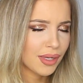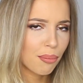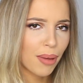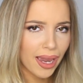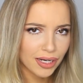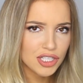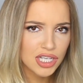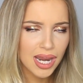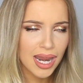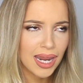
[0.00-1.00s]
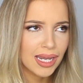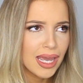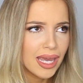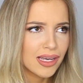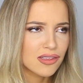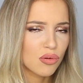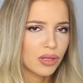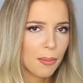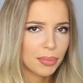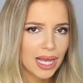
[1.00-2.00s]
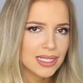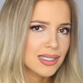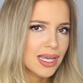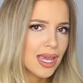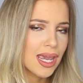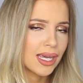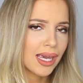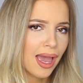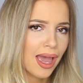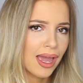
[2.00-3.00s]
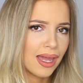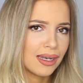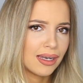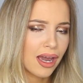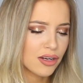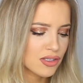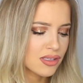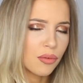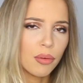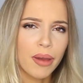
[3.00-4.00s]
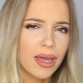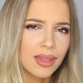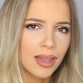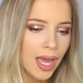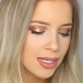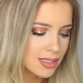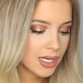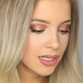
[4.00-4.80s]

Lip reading: Packaging is all like plastic, and I just think we're better than that.